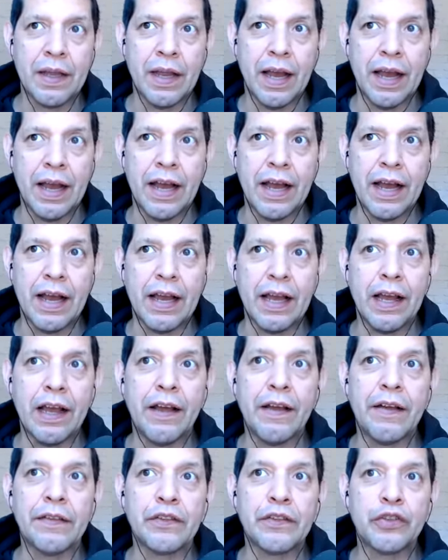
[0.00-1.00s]
uh,
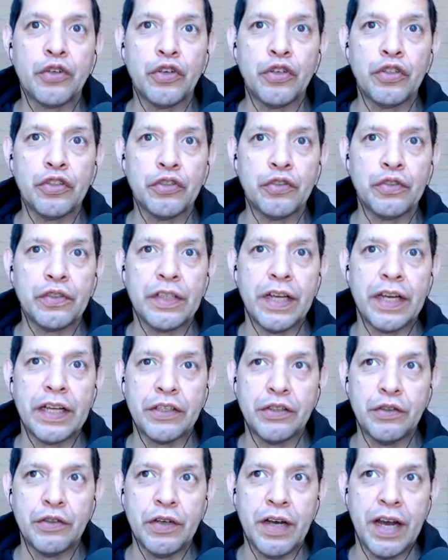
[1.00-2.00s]
uh told you
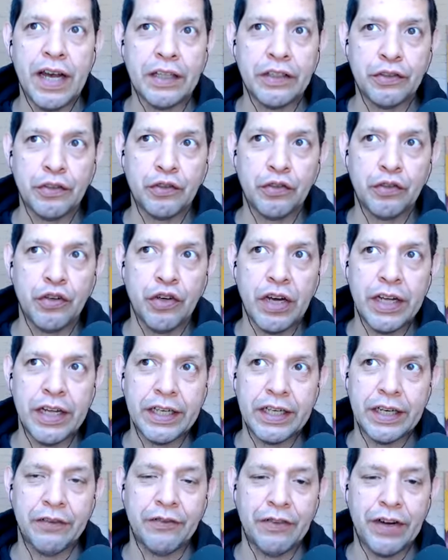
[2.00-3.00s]
that you had to go
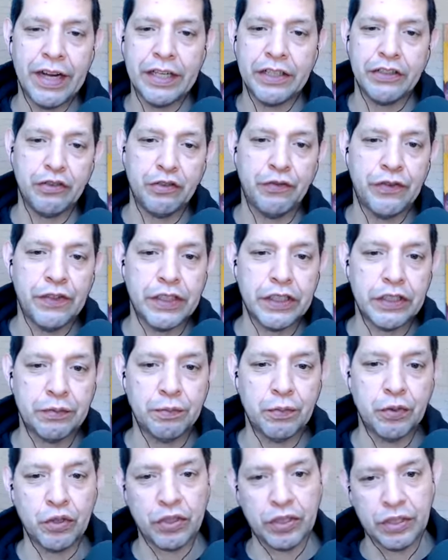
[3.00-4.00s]
ahead and write your
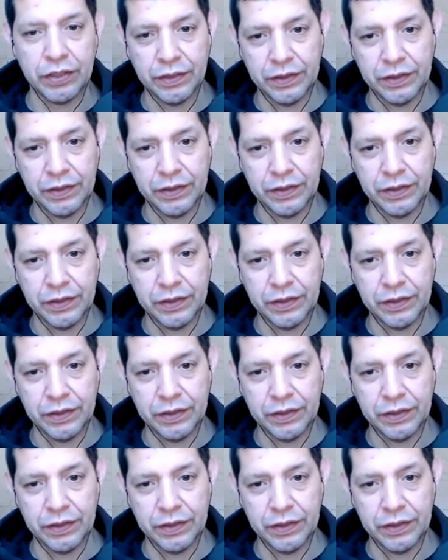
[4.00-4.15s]
first book?